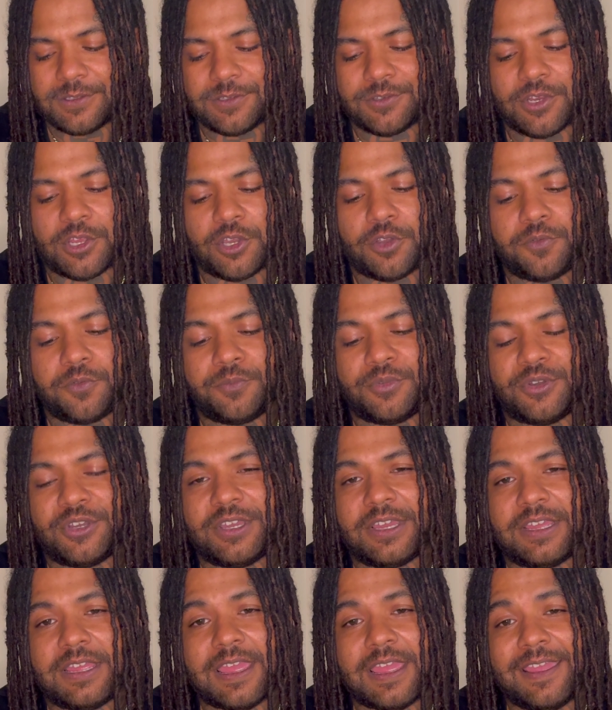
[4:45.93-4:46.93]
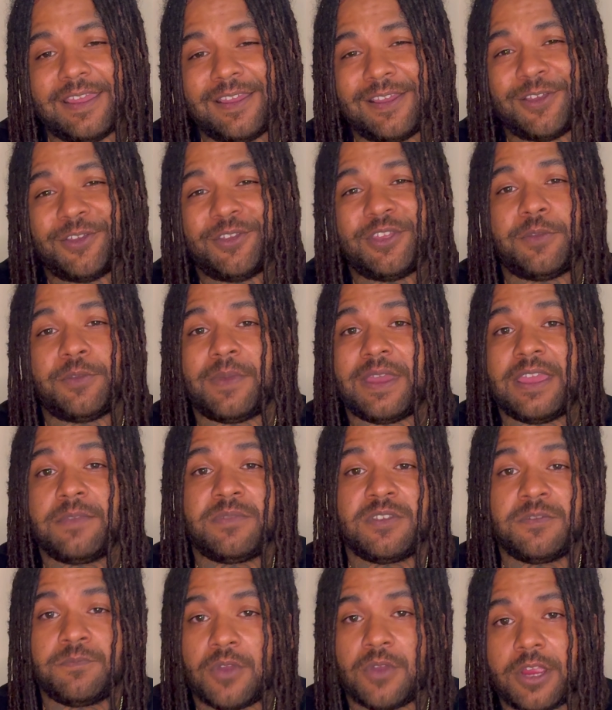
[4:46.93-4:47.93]
you know, but hell, it might
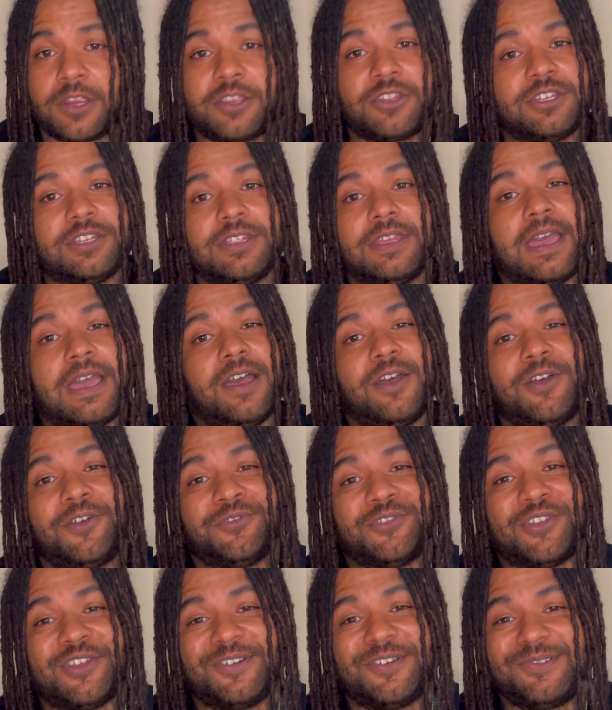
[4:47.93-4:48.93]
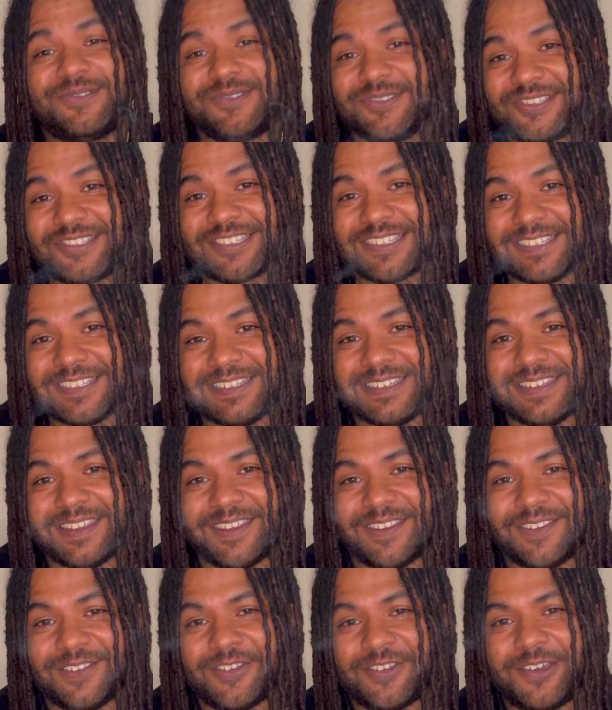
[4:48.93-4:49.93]
be marketing. I don't know. Shit,
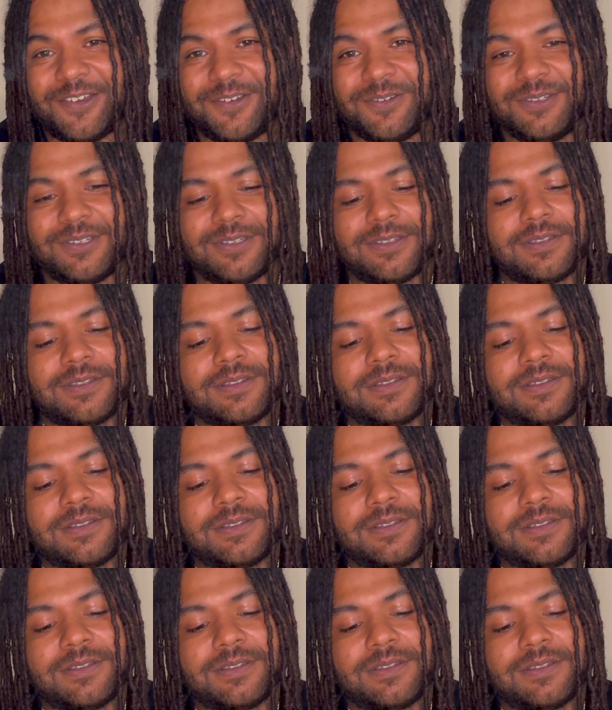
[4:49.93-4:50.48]
you know?